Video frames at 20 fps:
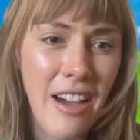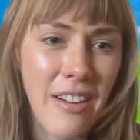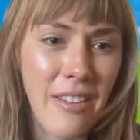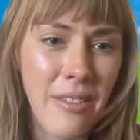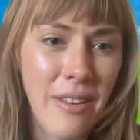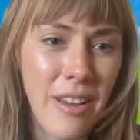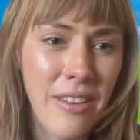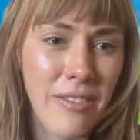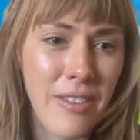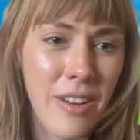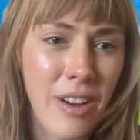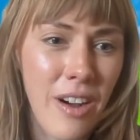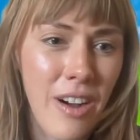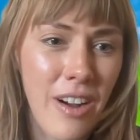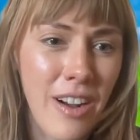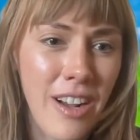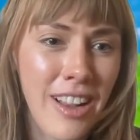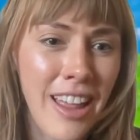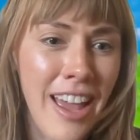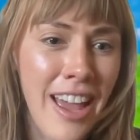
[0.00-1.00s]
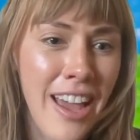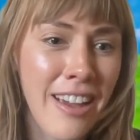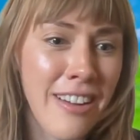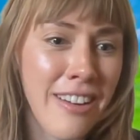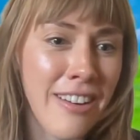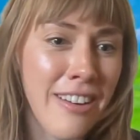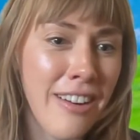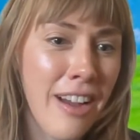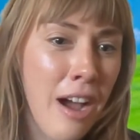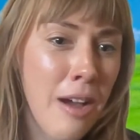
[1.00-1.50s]
We've got Claire,
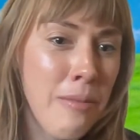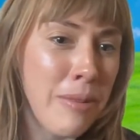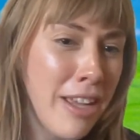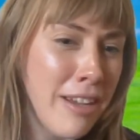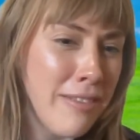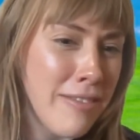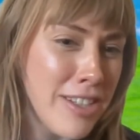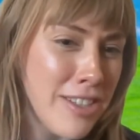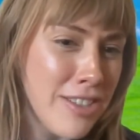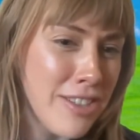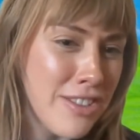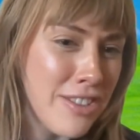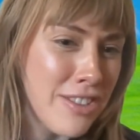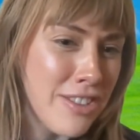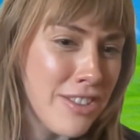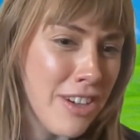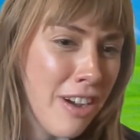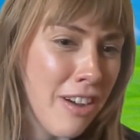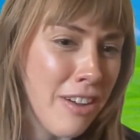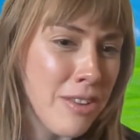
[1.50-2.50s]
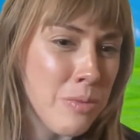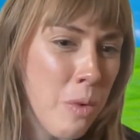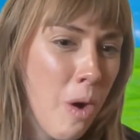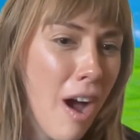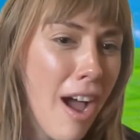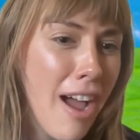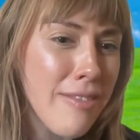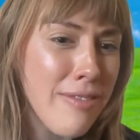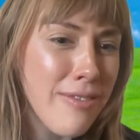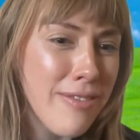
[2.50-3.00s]
who I believe is Joel's
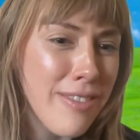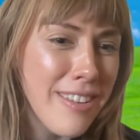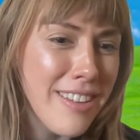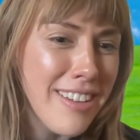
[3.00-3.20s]
wife.